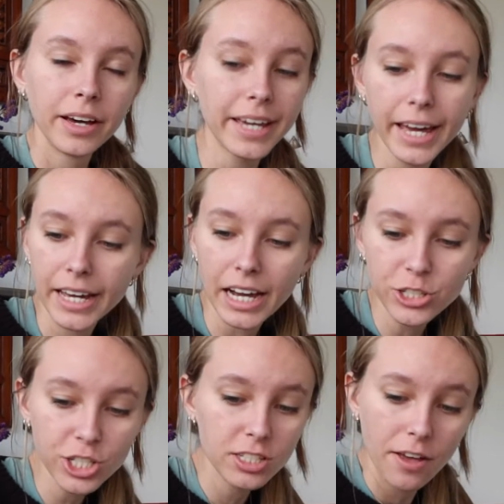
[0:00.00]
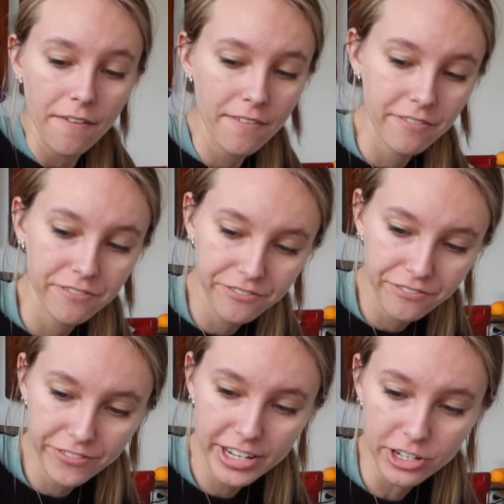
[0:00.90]
Okay, I just
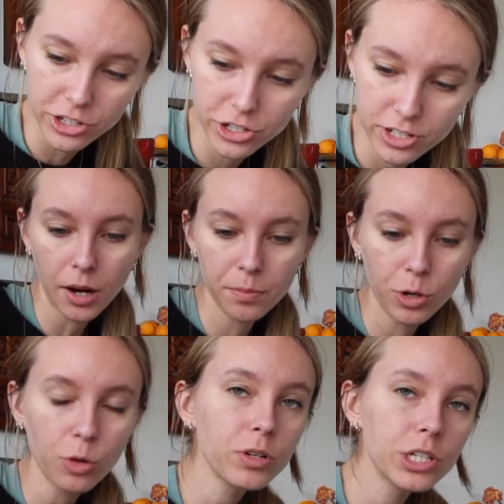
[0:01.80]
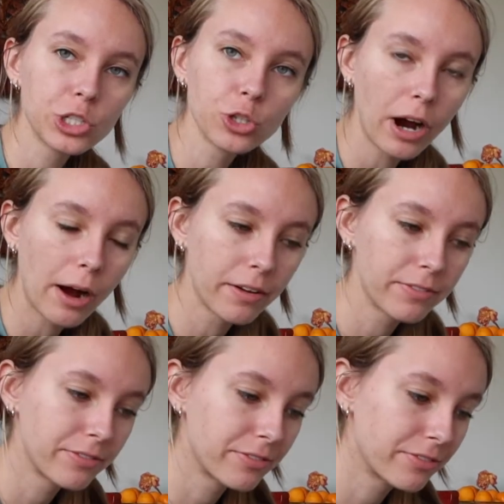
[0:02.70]
finished. I'm not really sure how I
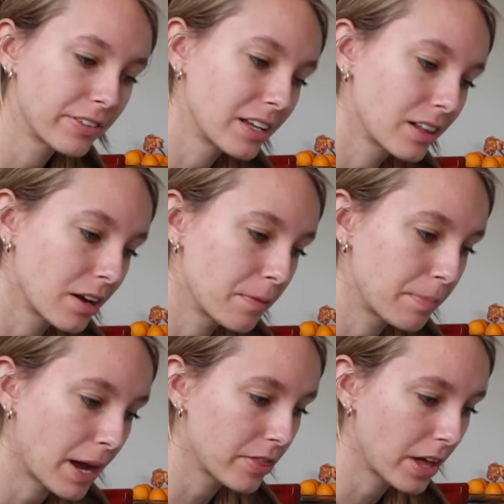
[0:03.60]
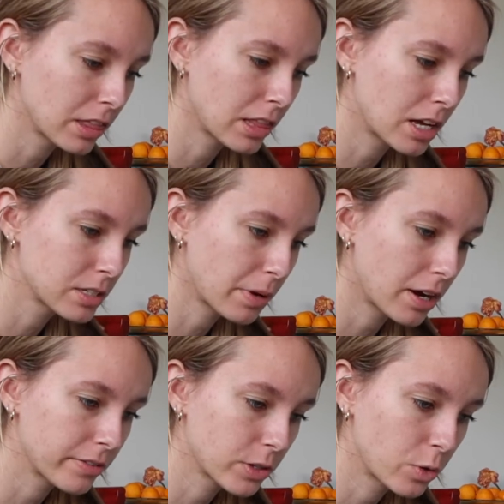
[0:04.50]
feel about that last
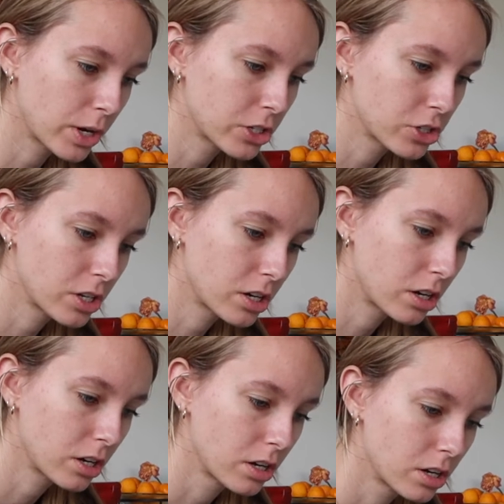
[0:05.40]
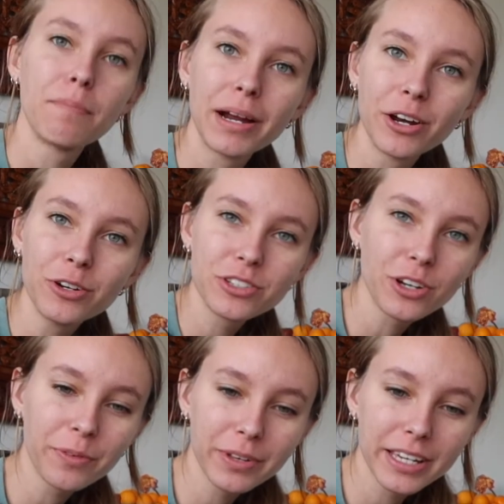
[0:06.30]
part of the question. My notes
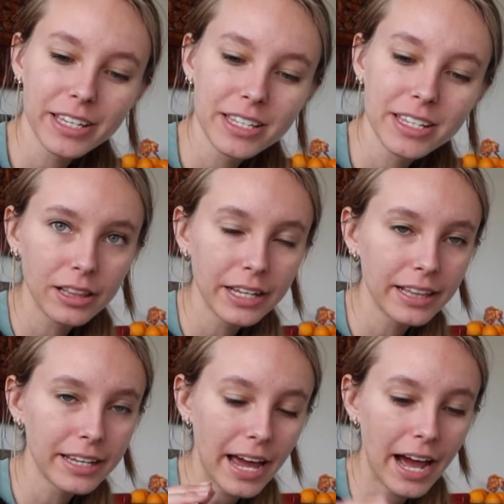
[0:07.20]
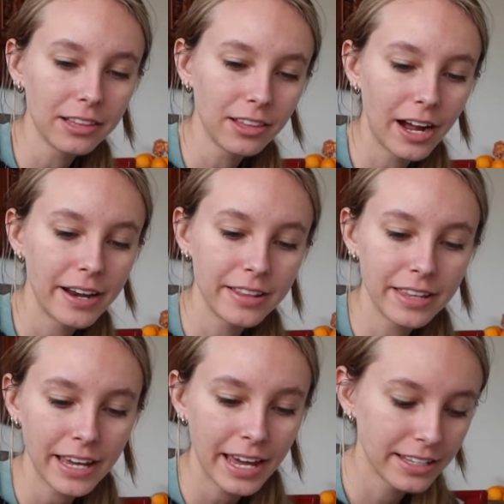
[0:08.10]
don't really clearly outline
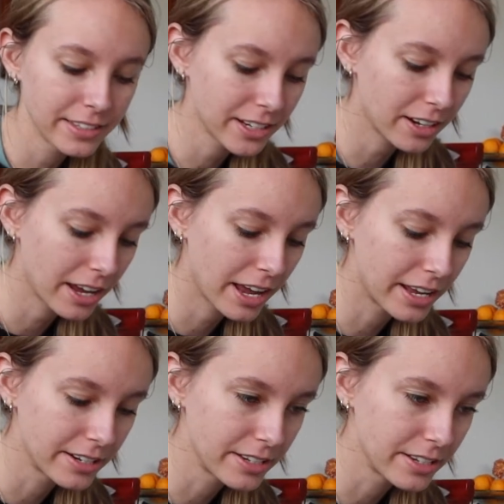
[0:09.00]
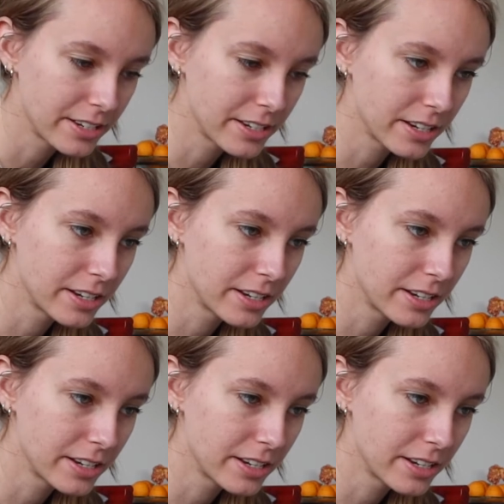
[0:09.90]
the answer, and